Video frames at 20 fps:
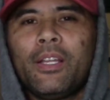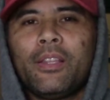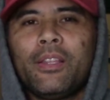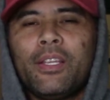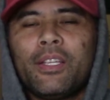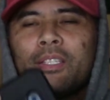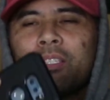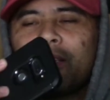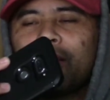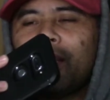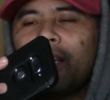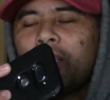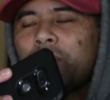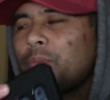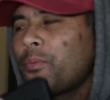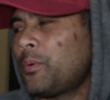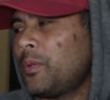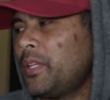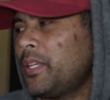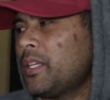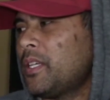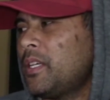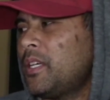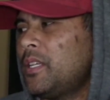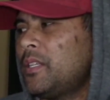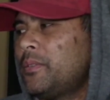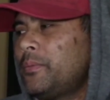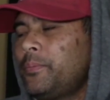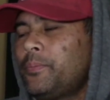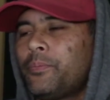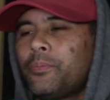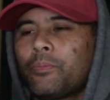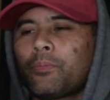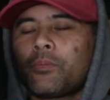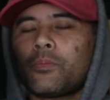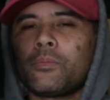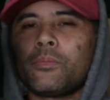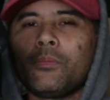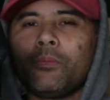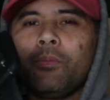This takes really good
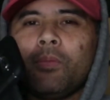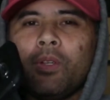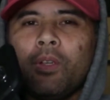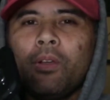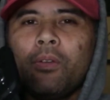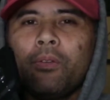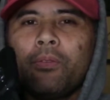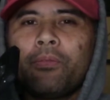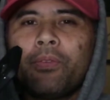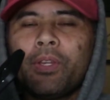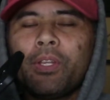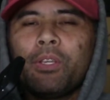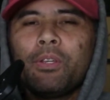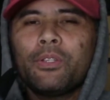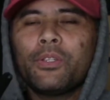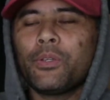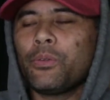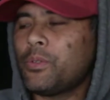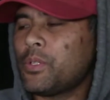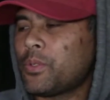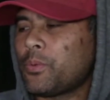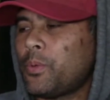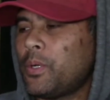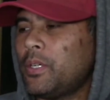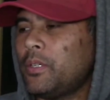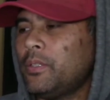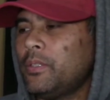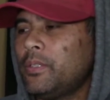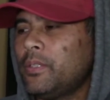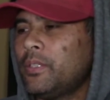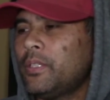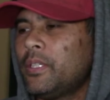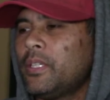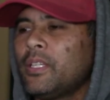video too as well.